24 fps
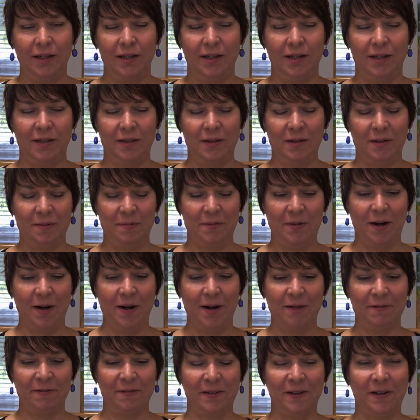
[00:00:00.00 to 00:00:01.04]

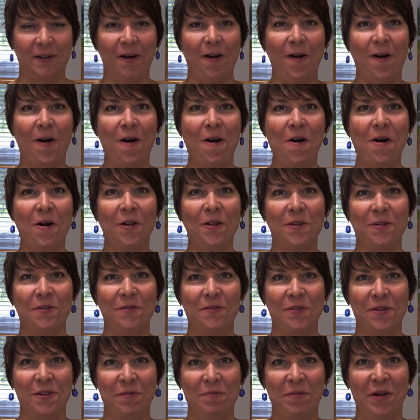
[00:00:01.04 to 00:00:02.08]
Offer all
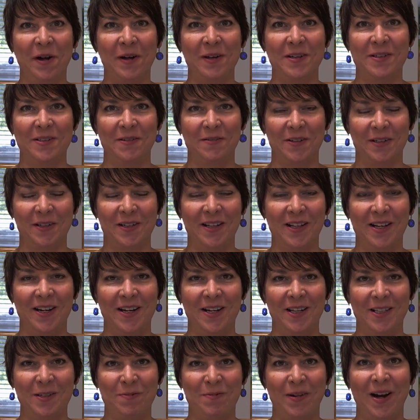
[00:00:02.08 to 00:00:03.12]
of the parts of your
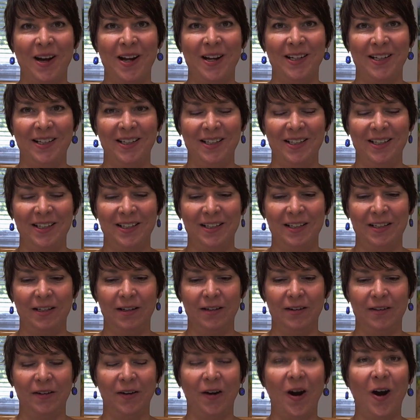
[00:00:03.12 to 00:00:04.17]
client's body,
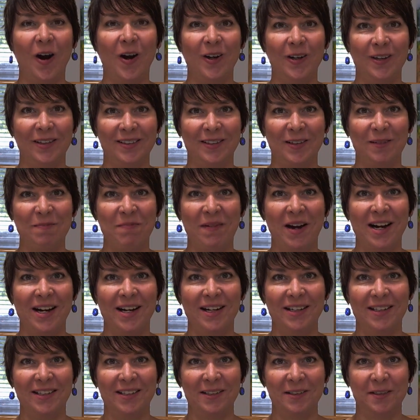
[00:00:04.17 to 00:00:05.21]
their heart, their
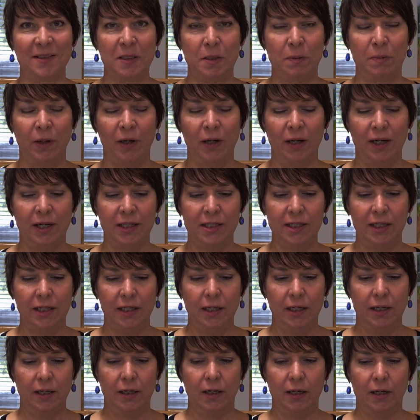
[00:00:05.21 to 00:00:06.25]
mind, and their spirit,
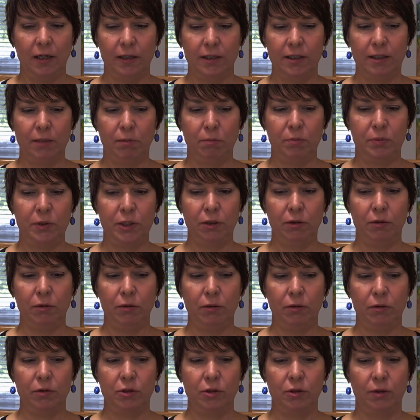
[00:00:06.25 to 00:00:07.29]

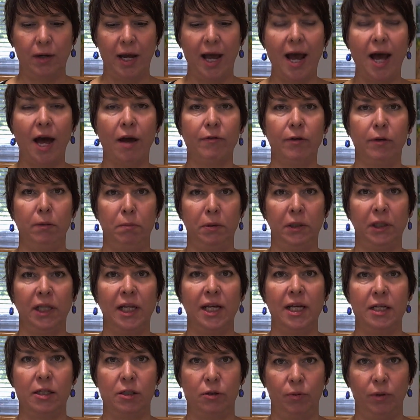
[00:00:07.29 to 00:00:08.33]
to have a
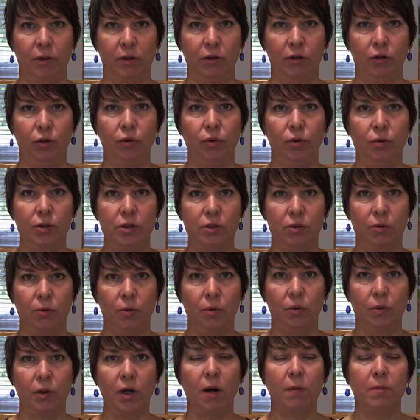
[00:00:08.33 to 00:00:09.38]
place with you
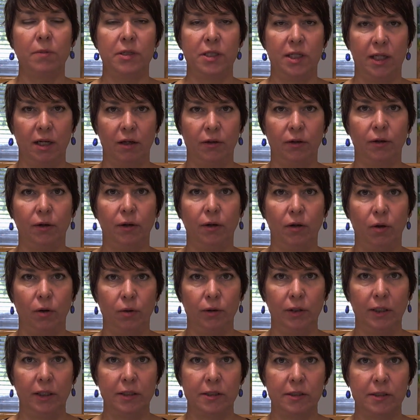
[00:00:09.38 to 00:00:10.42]
to come together in
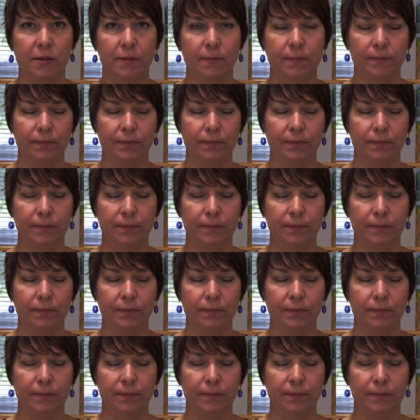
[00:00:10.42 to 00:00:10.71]
wholeness.